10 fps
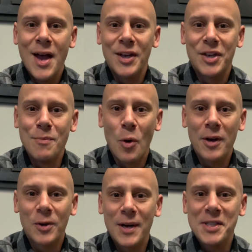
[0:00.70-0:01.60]
Good
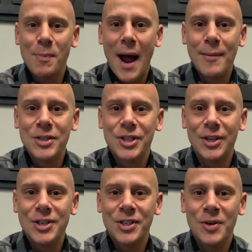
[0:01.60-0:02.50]
morning,
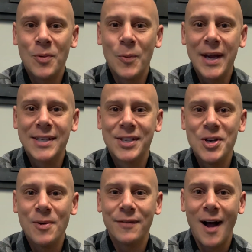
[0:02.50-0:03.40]
GraceBible.Church. Week
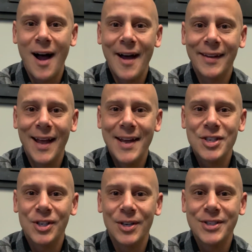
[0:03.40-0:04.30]
2 of online
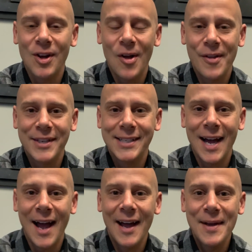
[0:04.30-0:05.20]
church all the
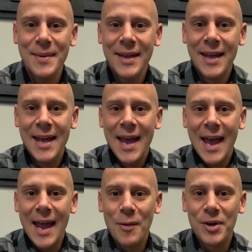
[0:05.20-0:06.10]
time.
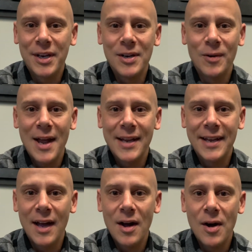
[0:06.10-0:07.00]
And we were getting ready to
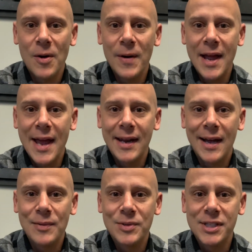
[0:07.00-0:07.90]
go. And
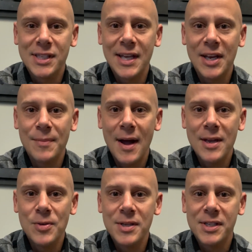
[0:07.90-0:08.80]
I was just thinking about
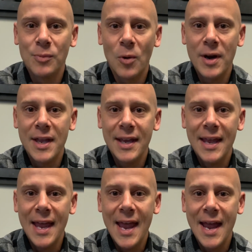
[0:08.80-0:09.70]
you this
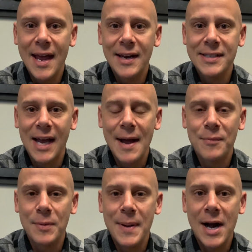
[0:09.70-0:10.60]
morning. And as I'm
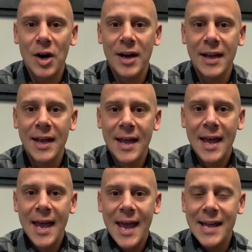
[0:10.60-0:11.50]
preparing,
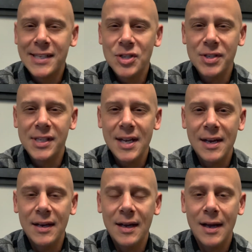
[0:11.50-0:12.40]
it's interesting.